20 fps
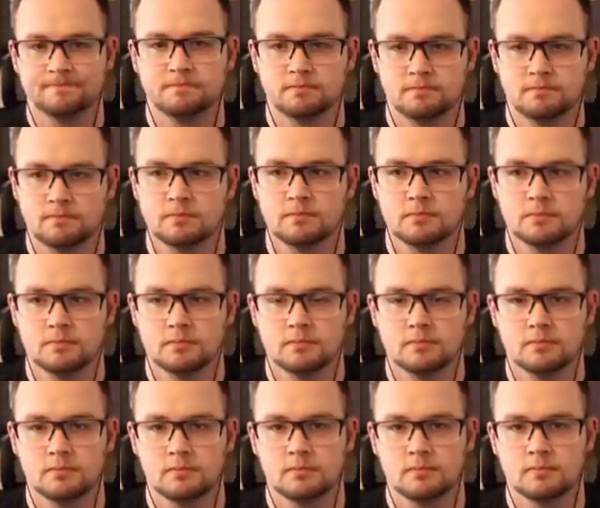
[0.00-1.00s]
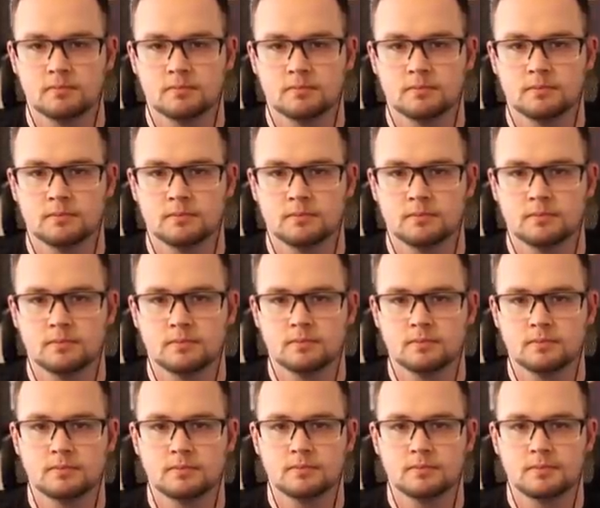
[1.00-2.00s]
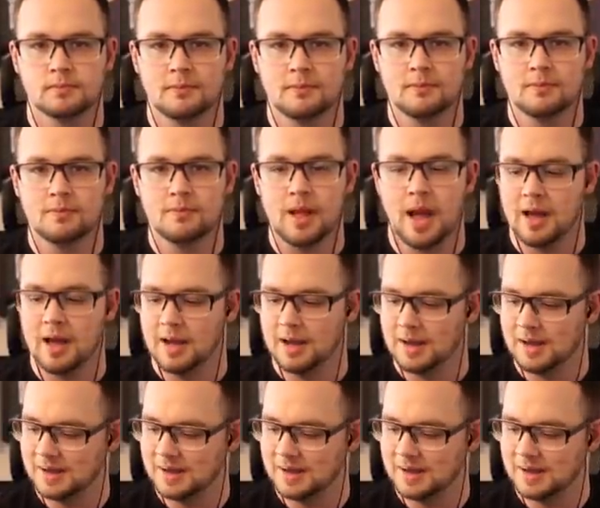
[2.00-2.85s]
[no speech]